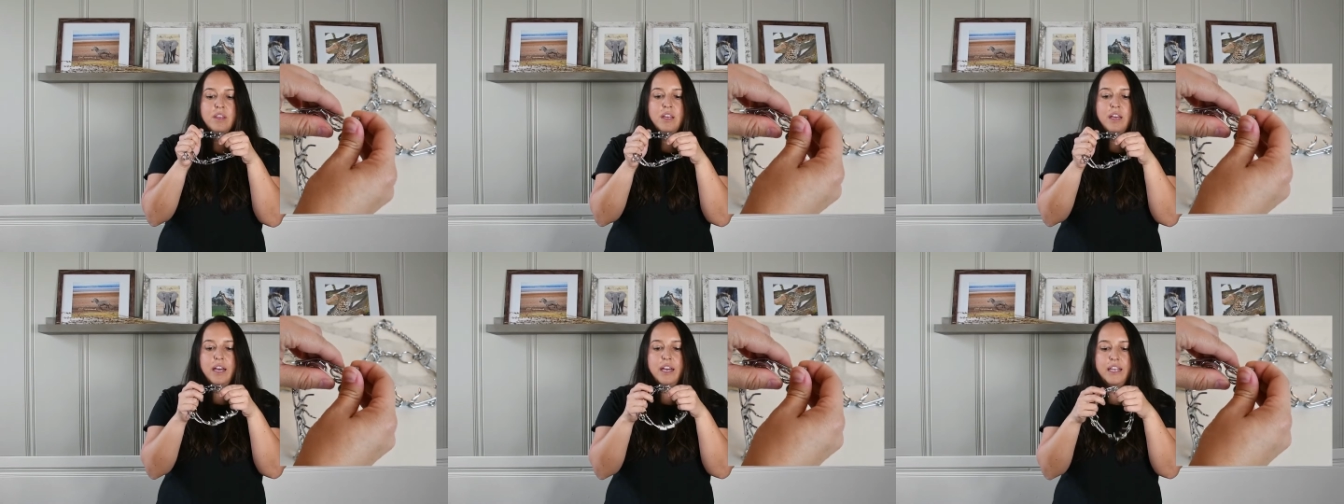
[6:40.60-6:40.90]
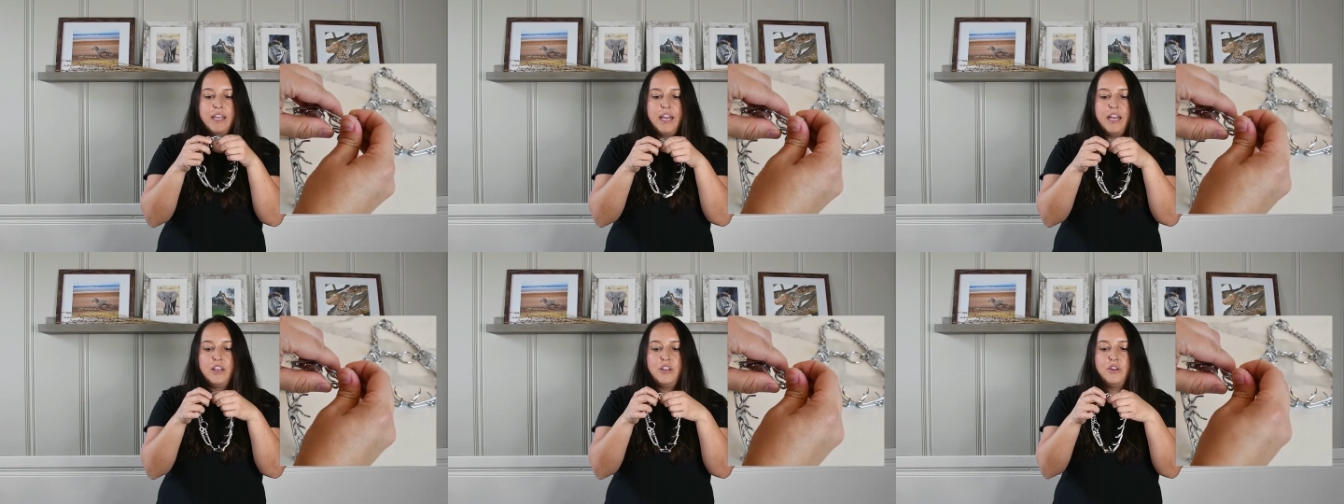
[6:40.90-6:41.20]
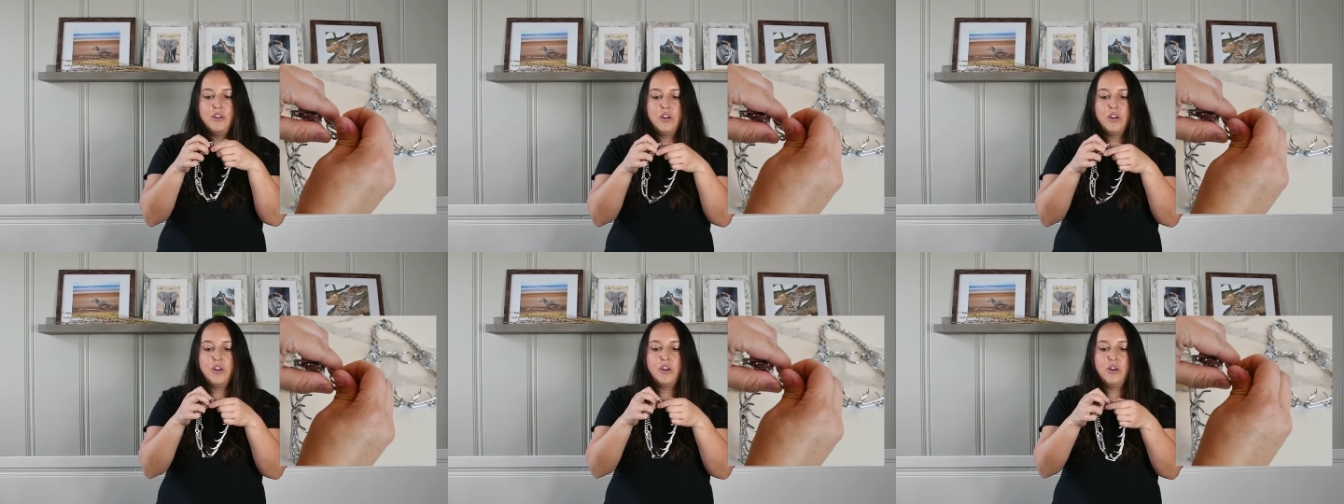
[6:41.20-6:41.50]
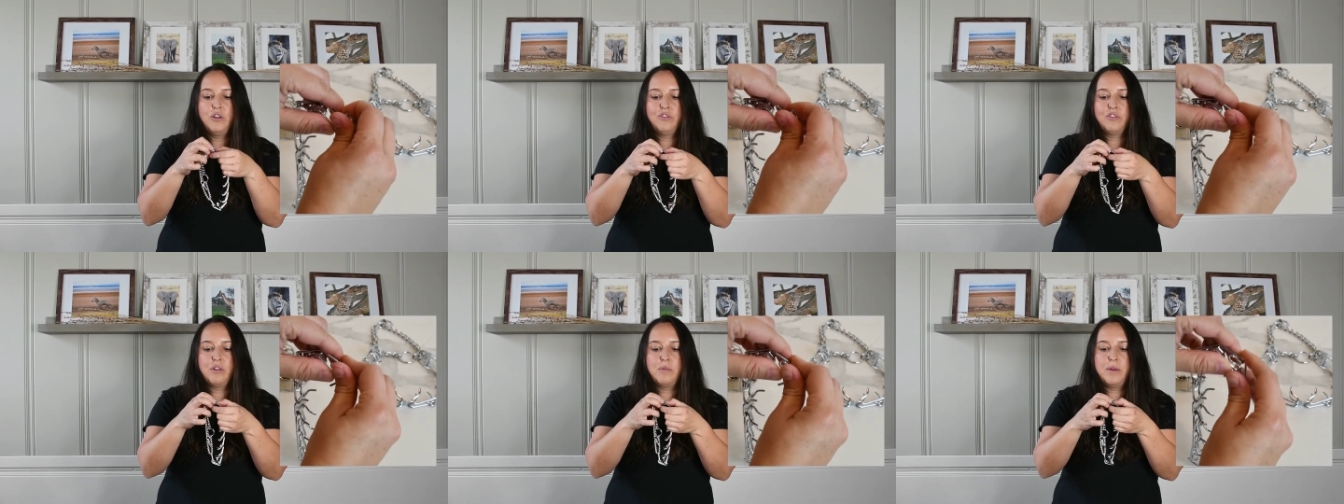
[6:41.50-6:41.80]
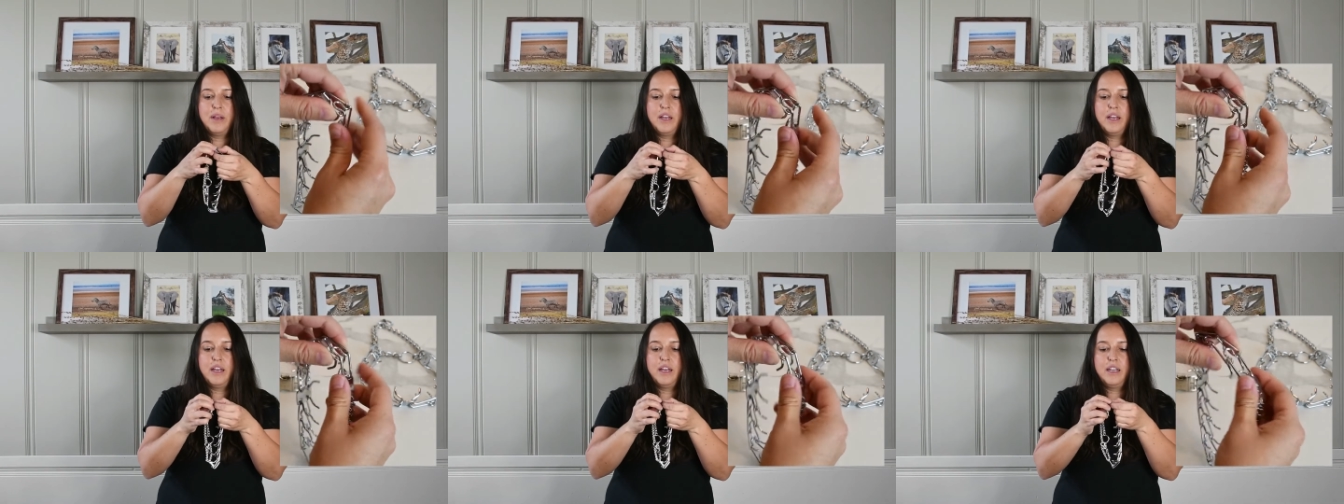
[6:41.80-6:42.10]
Again, you can go from
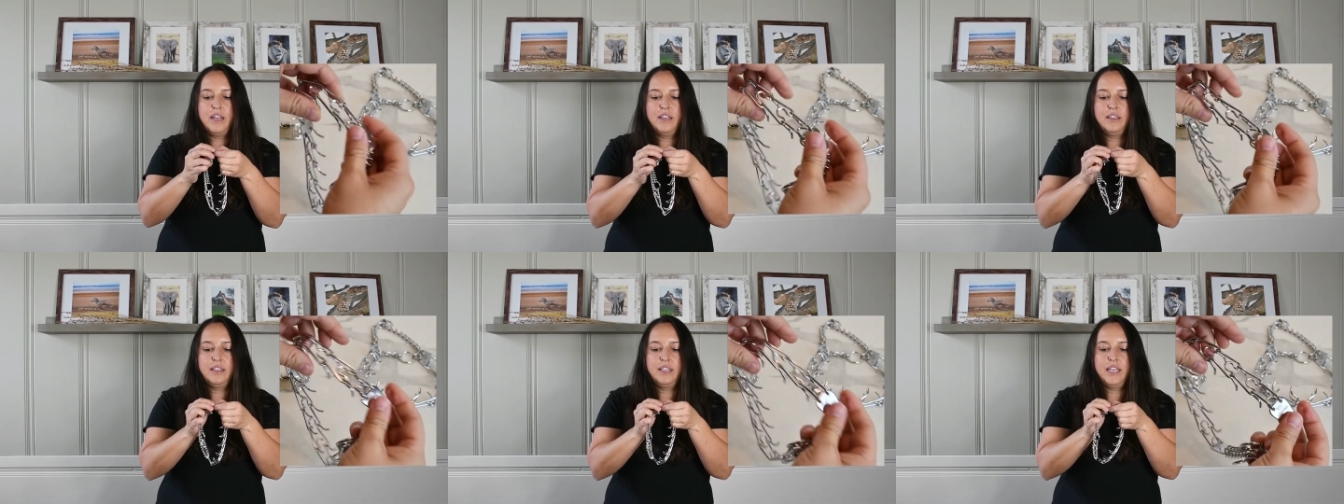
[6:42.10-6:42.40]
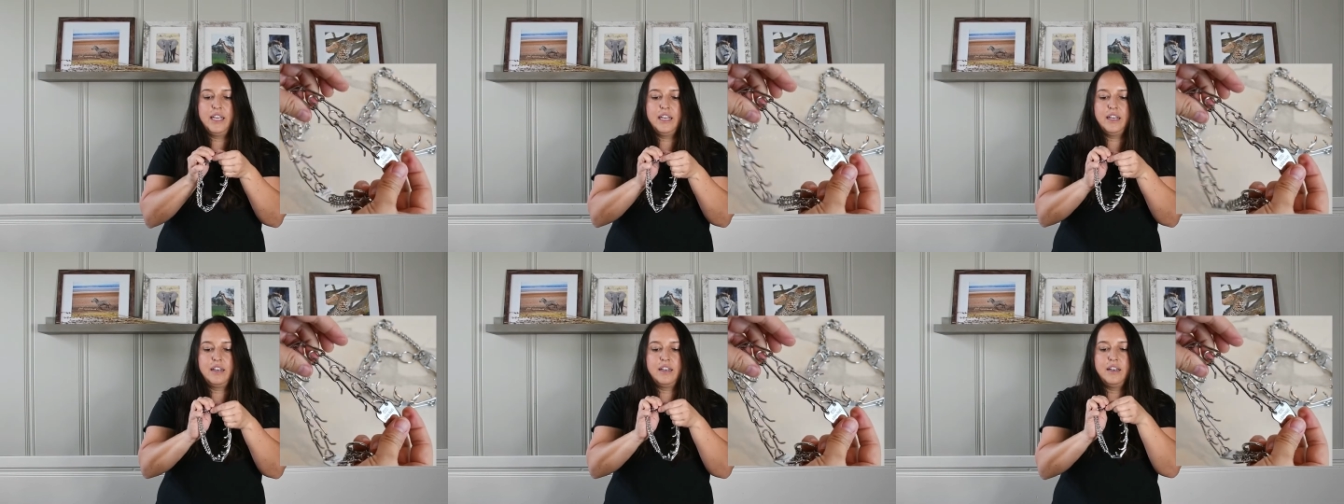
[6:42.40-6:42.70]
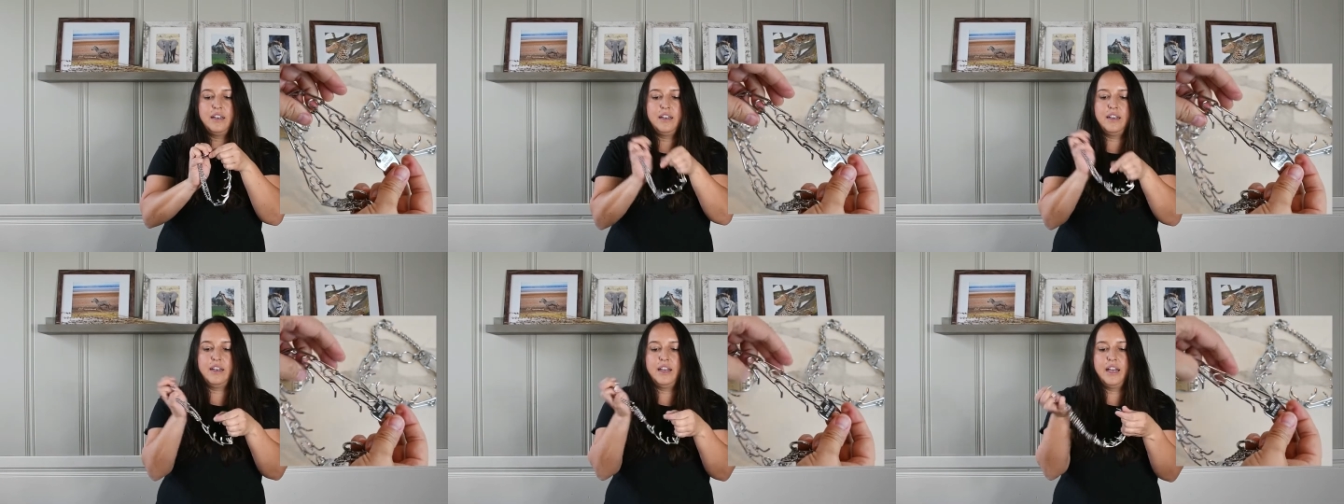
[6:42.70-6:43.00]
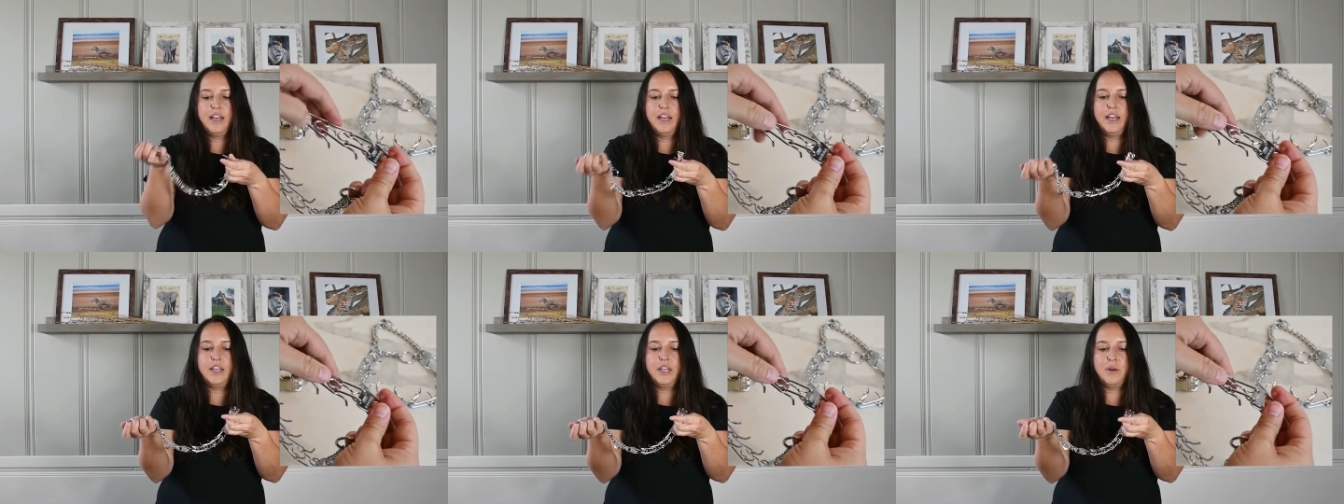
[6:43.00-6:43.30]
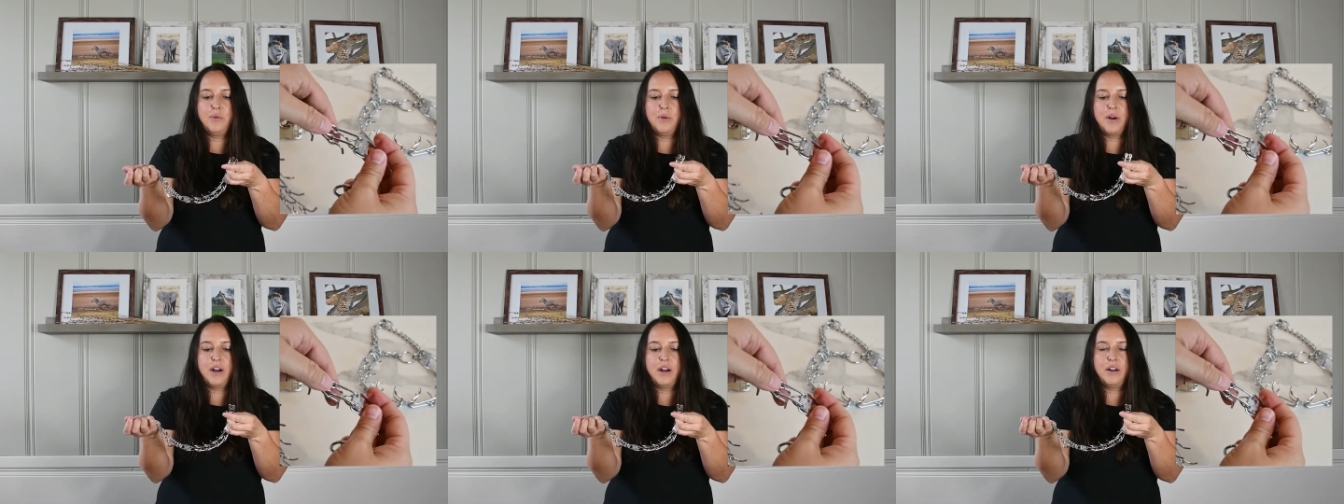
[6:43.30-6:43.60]
any link,
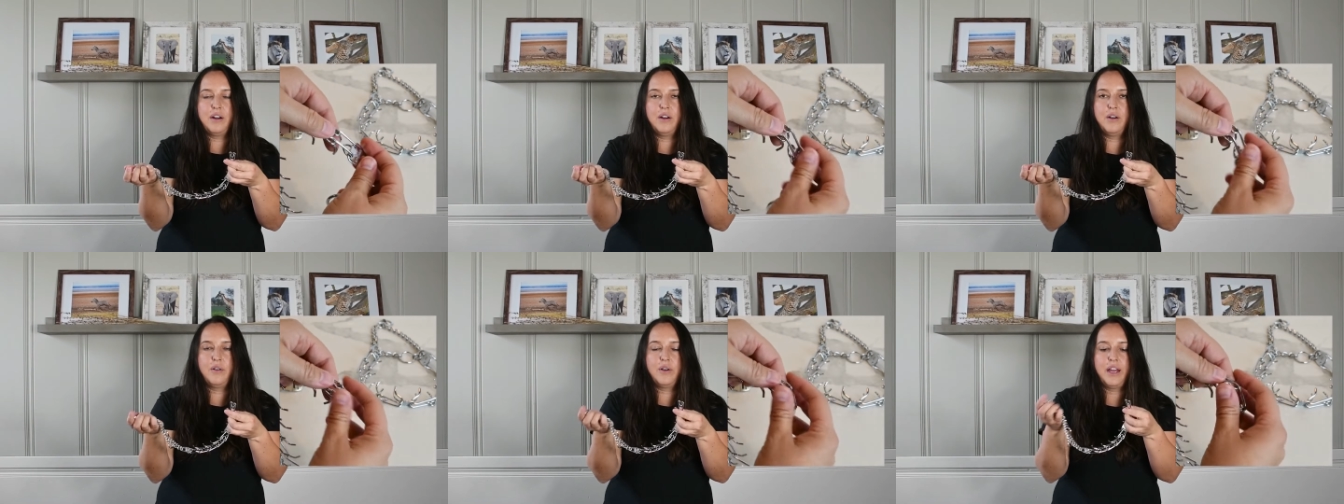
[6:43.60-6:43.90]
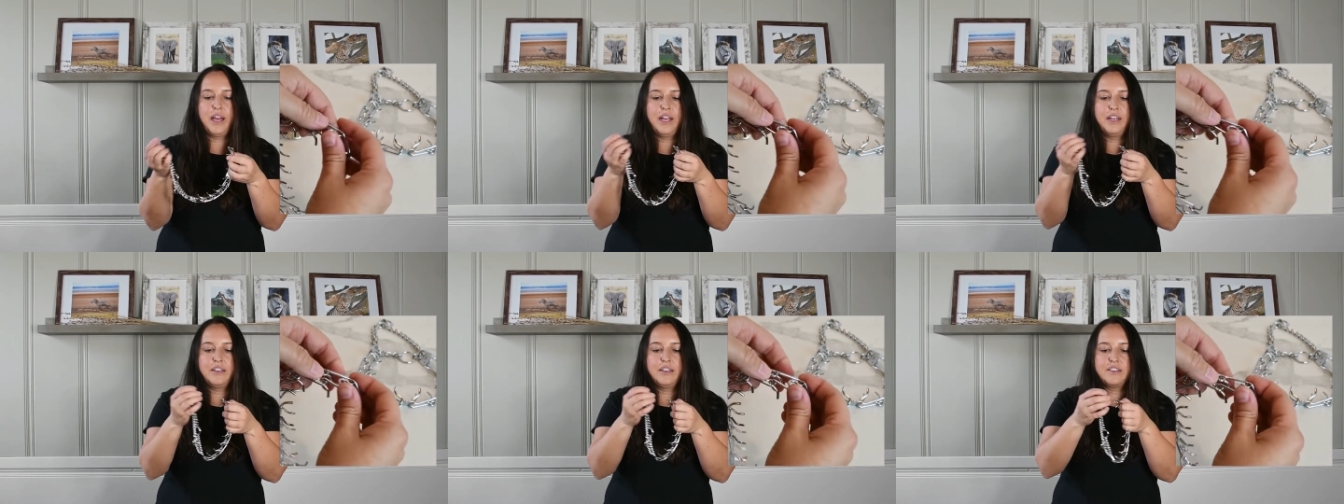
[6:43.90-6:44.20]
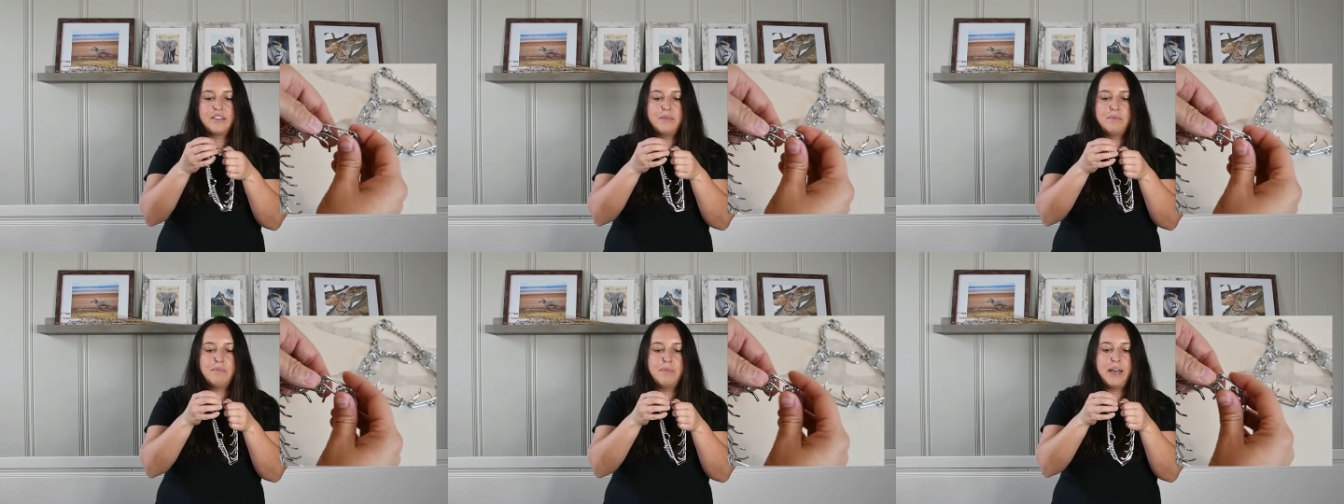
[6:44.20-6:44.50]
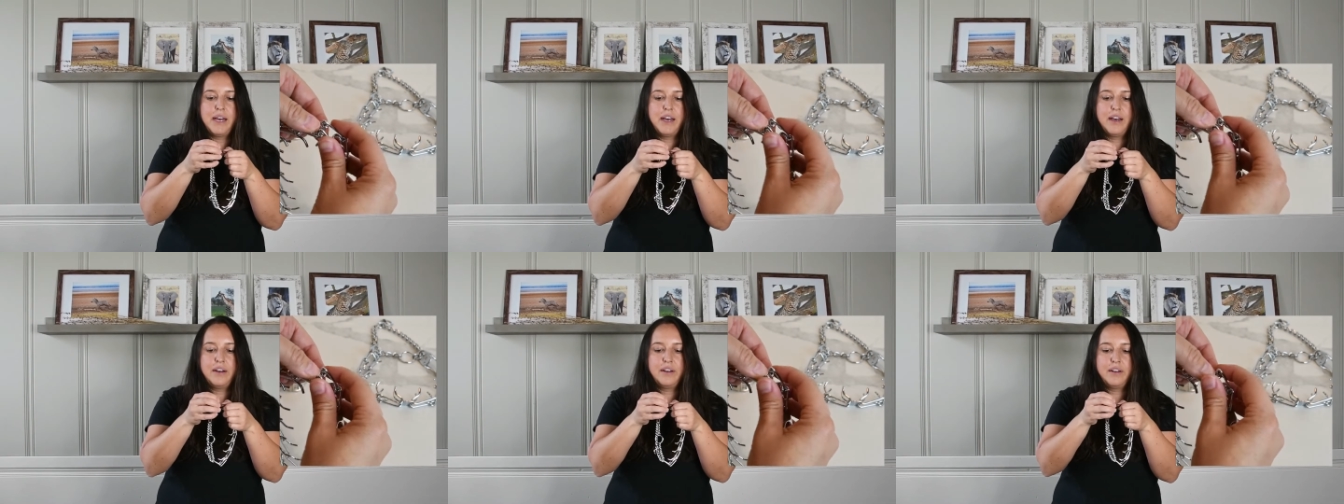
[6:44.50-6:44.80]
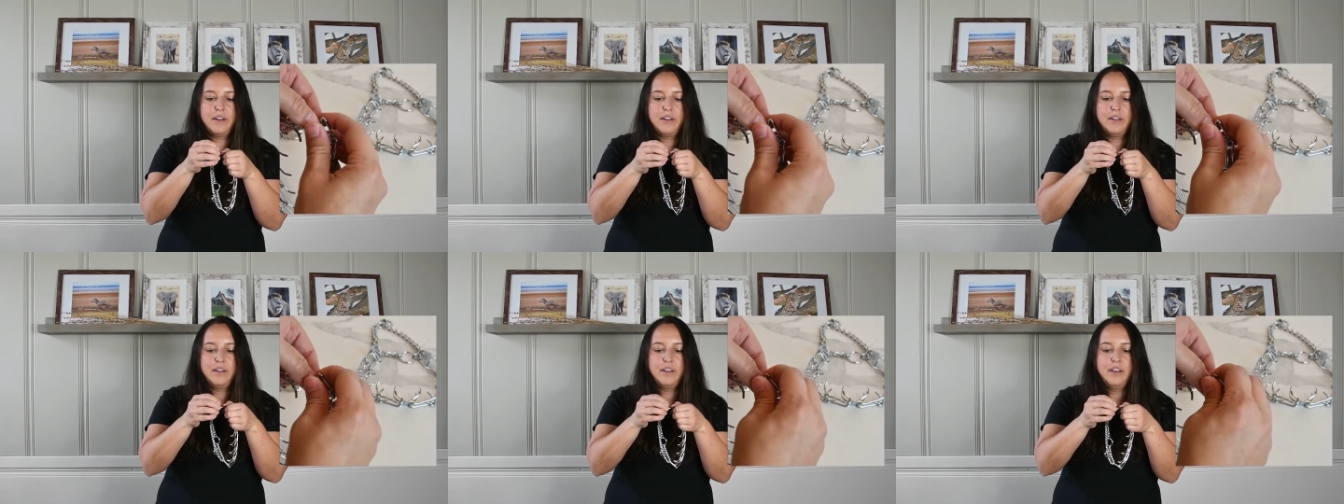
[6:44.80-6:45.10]
anywhere, okay? Doesn't
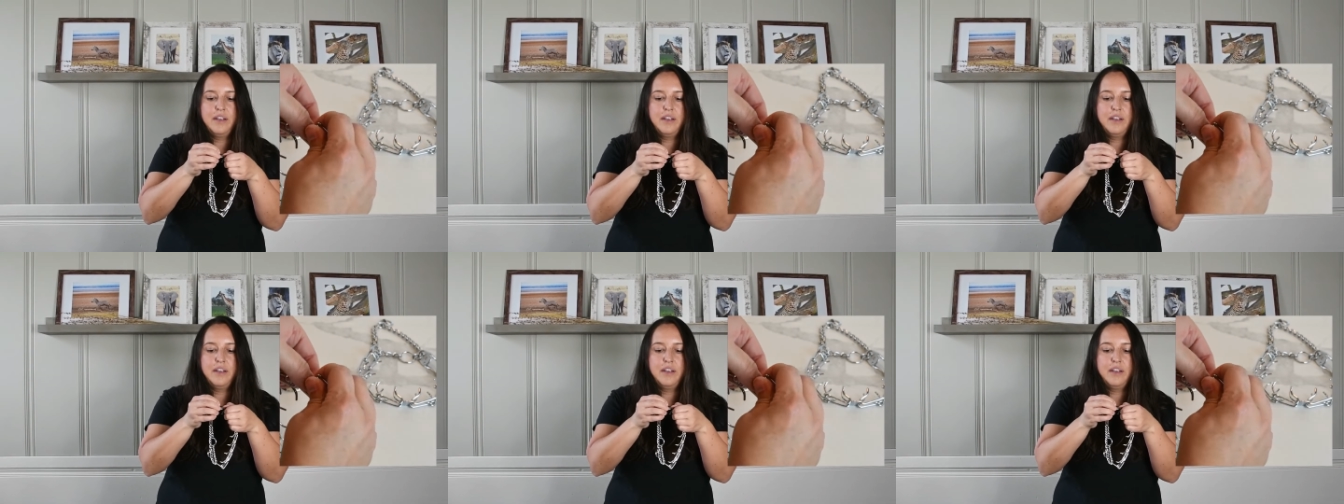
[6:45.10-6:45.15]
matter.